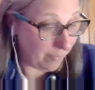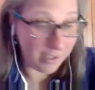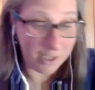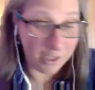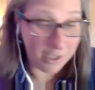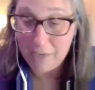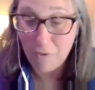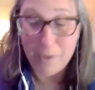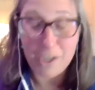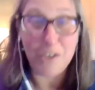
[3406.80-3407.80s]
you know the
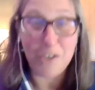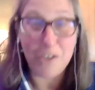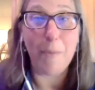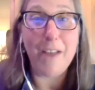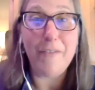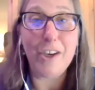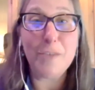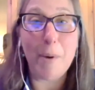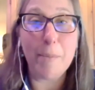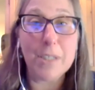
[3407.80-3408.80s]
information from my
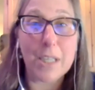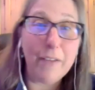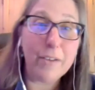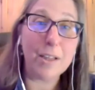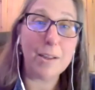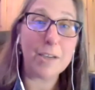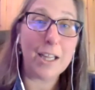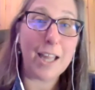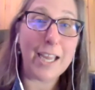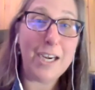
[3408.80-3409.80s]
various bubbles that I've
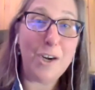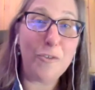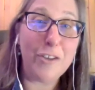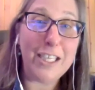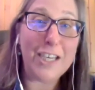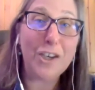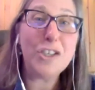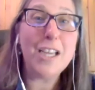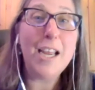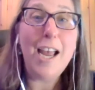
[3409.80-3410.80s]
collided over the years.